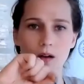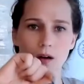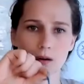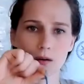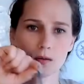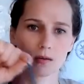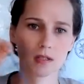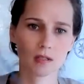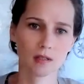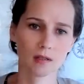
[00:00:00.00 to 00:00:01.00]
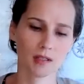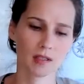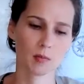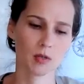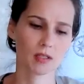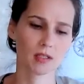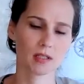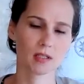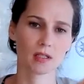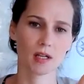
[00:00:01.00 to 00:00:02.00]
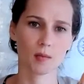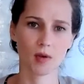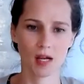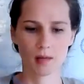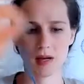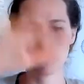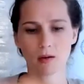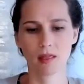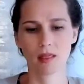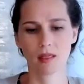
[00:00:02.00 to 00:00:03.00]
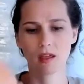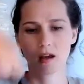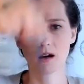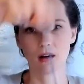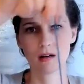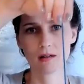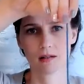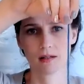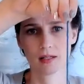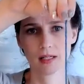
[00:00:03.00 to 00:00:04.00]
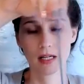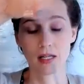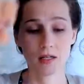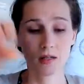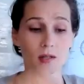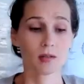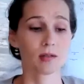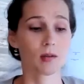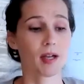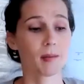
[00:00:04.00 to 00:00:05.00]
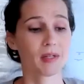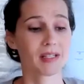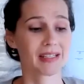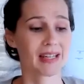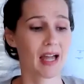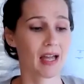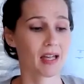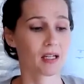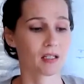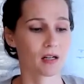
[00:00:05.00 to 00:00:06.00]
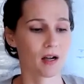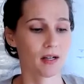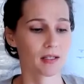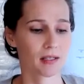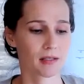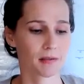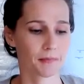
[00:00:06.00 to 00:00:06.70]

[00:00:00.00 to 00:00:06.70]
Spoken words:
cone, this person, to come right about there. So I'm going to tie a knot